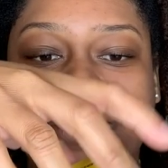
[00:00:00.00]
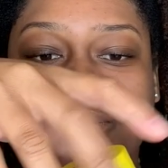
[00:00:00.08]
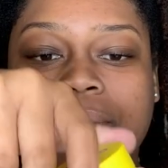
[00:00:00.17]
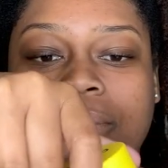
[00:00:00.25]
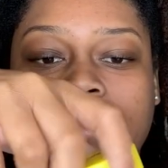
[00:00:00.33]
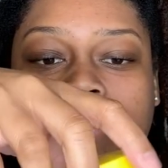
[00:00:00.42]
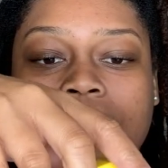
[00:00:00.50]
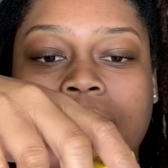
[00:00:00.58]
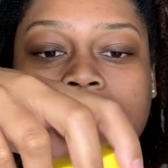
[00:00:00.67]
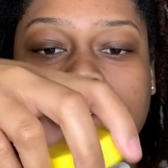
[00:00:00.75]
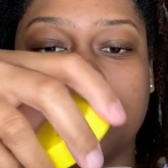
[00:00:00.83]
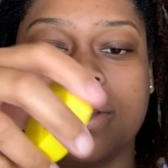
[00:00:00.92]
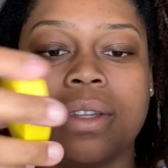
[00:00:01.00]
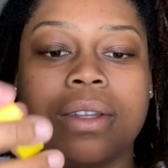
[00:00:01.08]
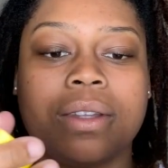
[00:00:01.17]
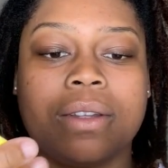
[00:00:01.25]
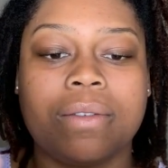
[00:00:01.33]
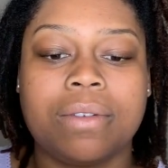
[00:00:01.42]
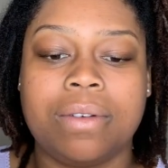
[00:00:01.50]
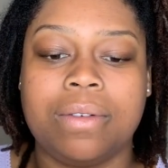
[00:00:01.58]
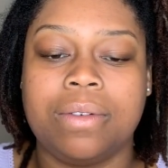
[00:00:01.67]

(no one is talking)